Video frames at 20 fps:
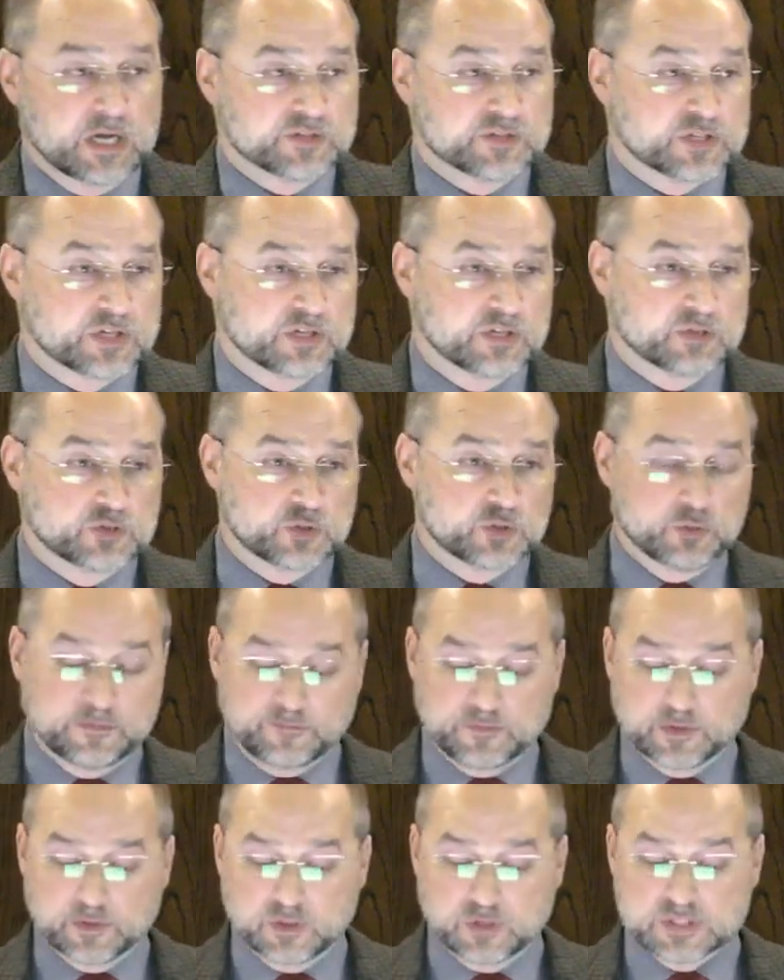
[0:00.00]
I'll send it to
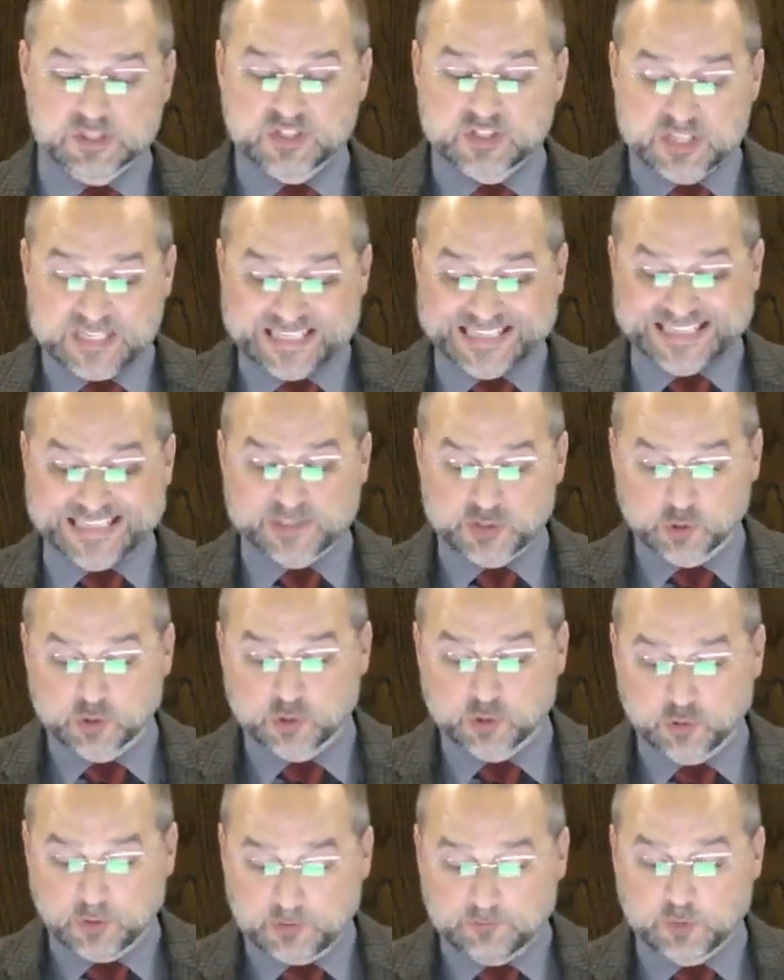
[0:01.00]
you, send it to
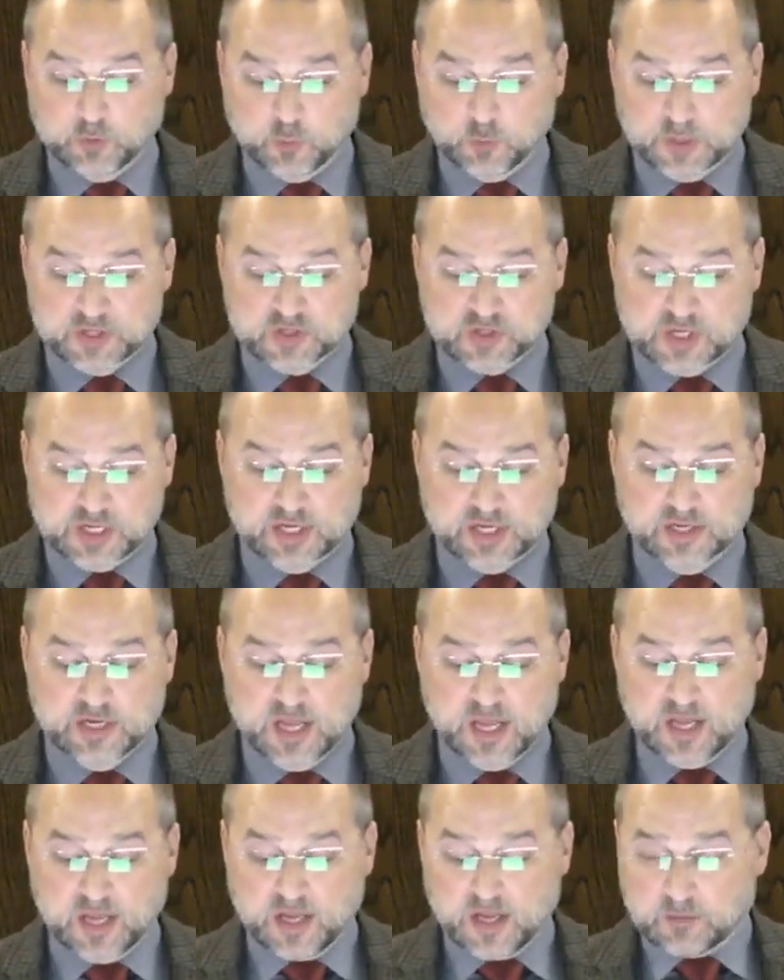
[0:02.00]
you if you want to see it.
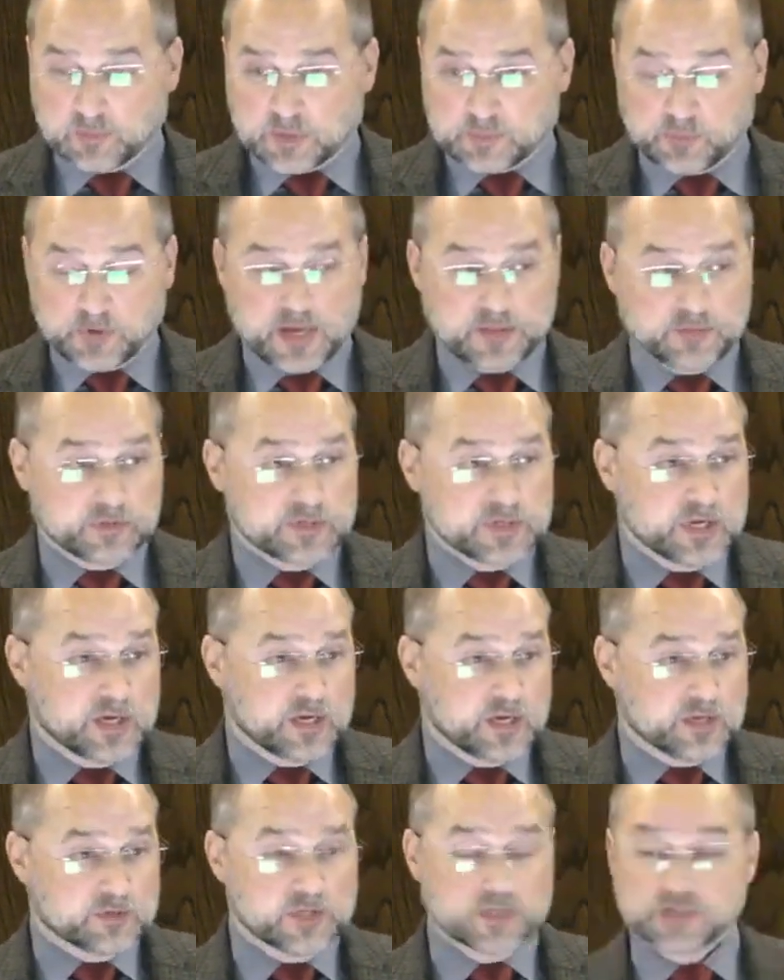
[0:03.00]
But
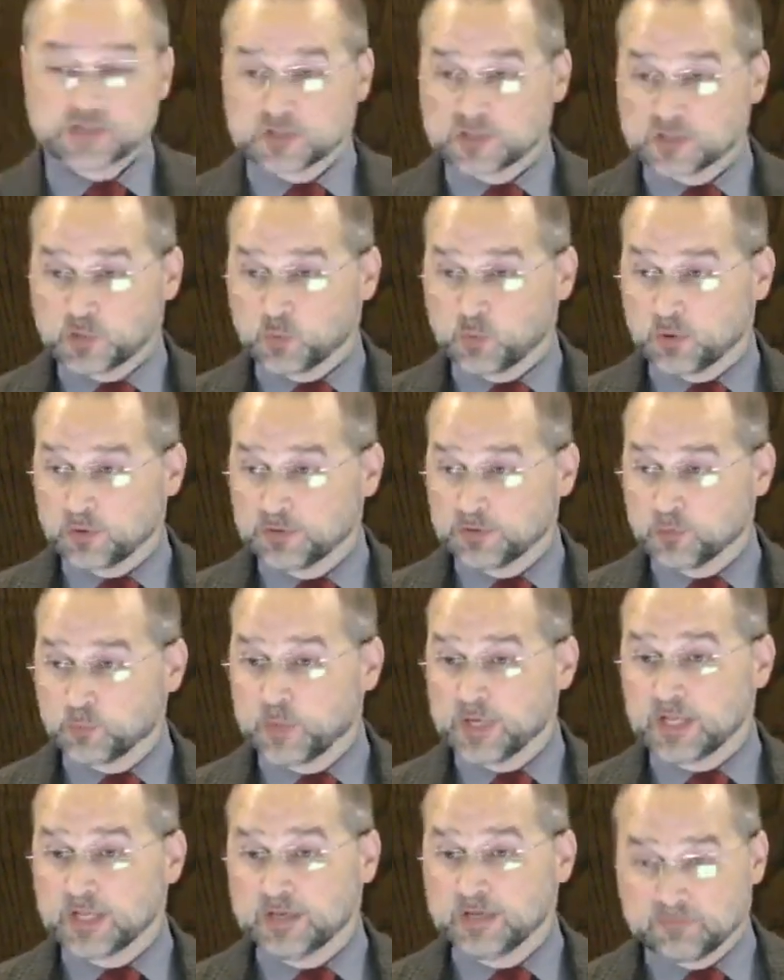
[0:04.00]
brethren, this is the world that
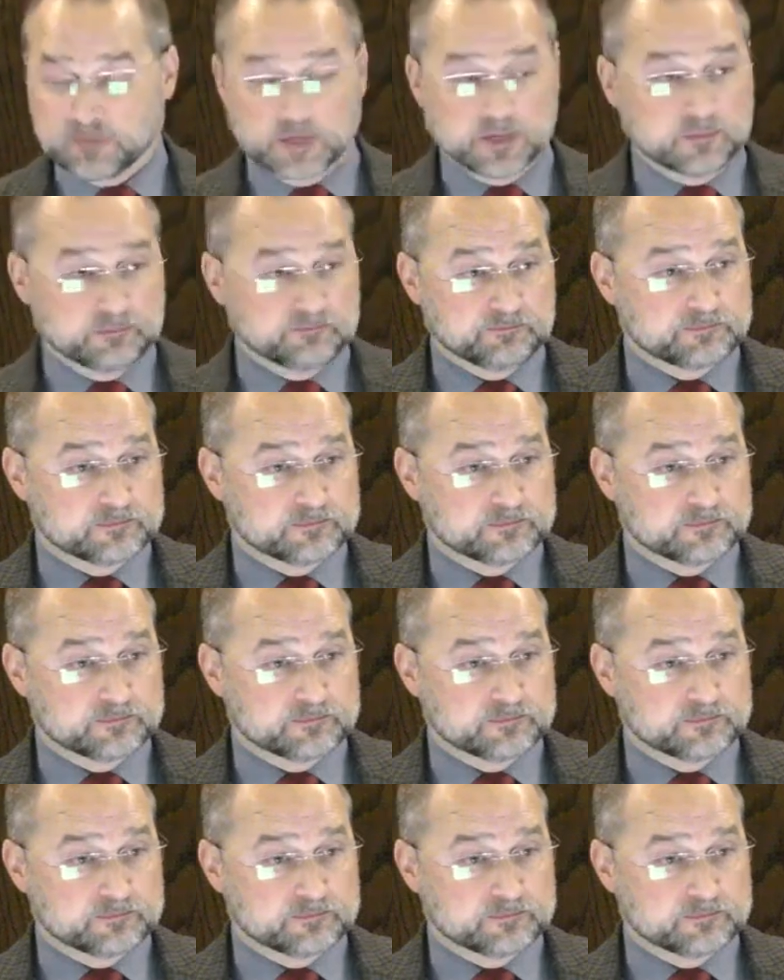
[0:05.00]
we live in.